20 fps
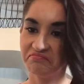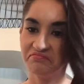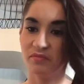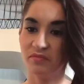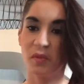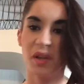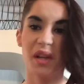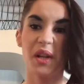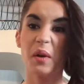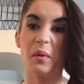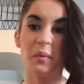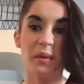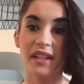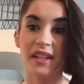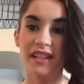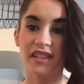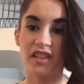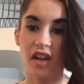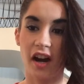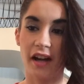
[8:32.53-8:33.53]
we don't really
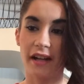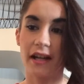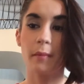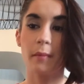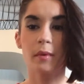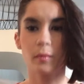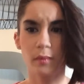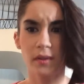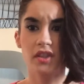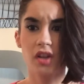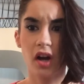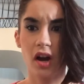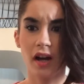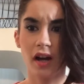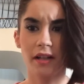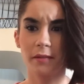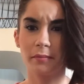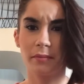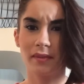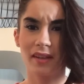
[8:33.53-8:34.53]
talk. I mean, we
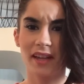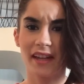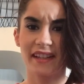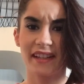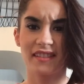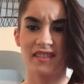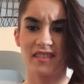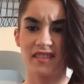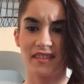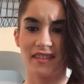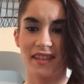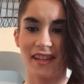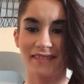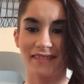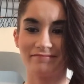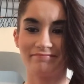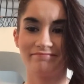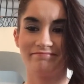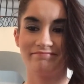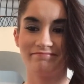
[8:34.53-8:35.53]
talk, but like it's just like,
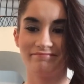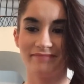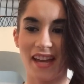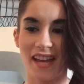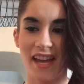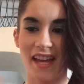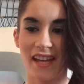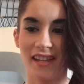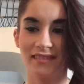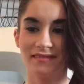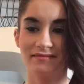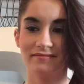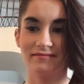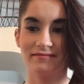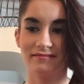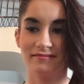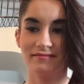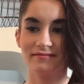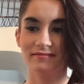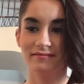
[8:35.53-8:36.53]
hey,
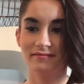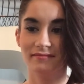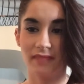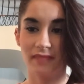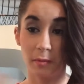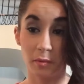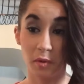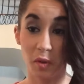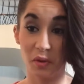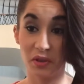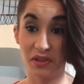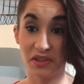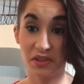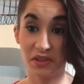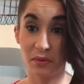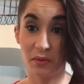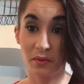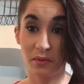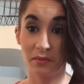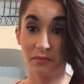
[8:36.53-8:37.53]
go to
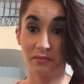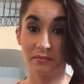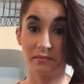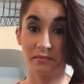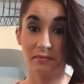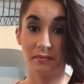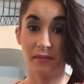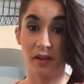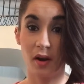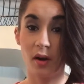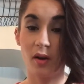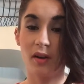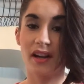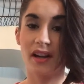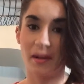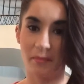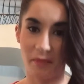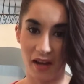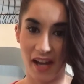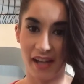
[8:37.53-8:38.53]
school, okay,
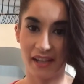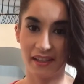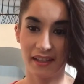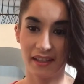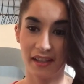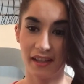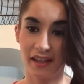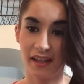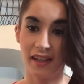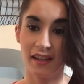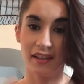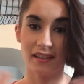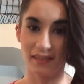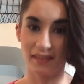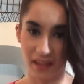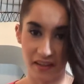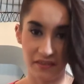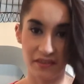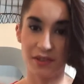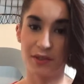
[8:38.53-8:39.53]
bye,
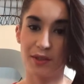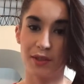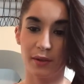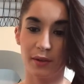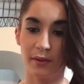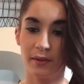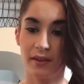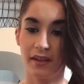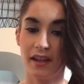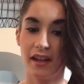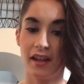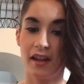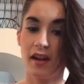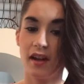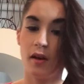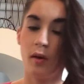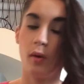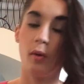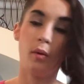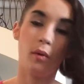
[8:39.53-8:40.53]
love you too.
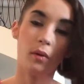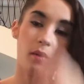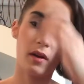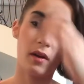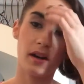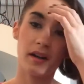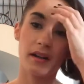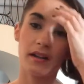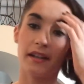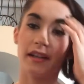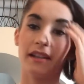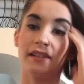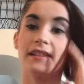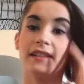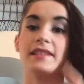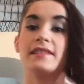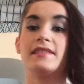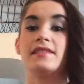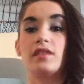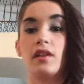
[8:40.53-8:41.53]
Or it
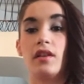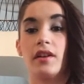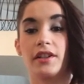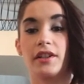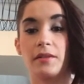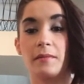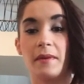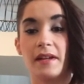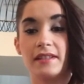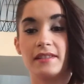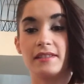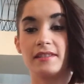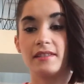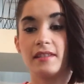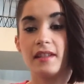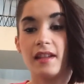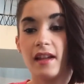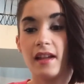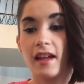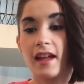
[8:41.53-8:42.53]
leads to arguments,
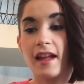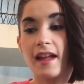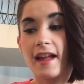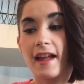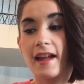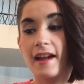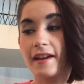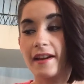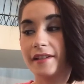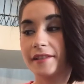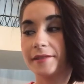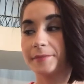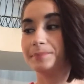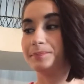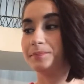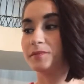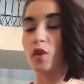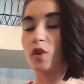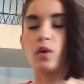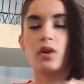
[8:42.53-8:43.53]
and
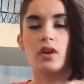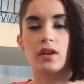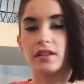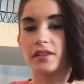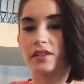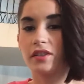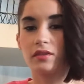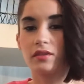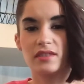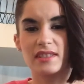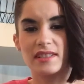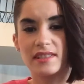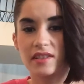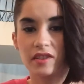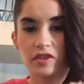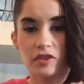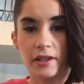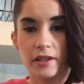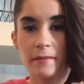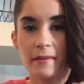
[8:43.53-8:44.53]
or you know,
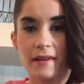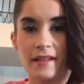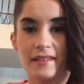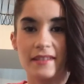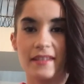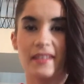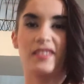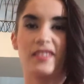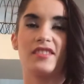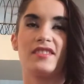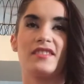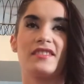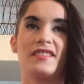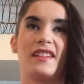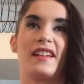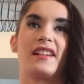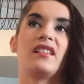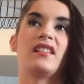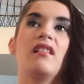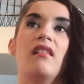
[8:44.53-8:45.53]
disagreements, and you're just
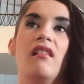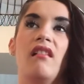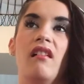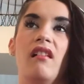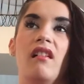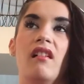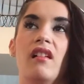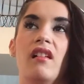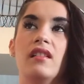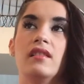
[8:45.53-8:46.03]
like, oh,